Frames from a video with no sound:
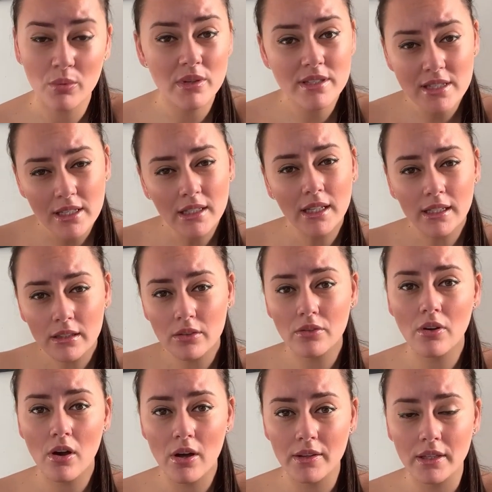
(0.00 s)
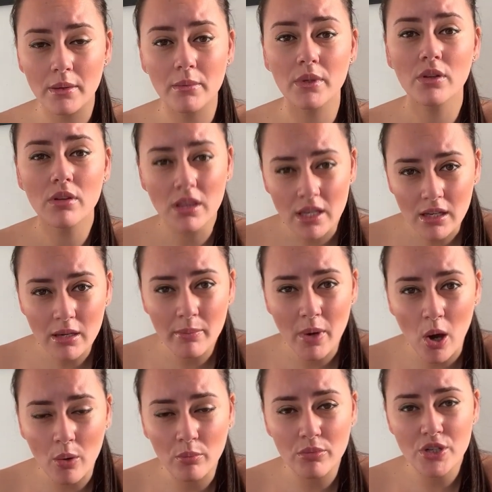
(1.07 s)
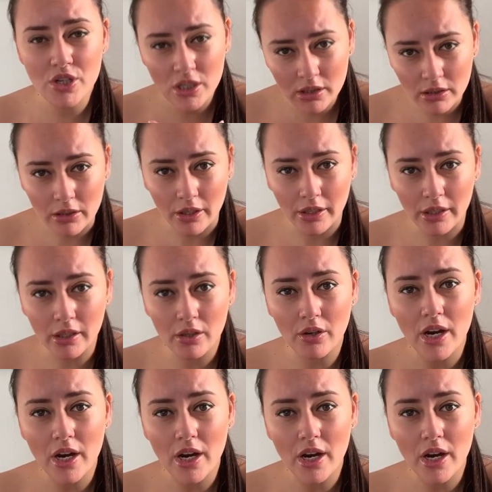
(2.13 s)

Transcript: You will see later on that when you think about machine learning,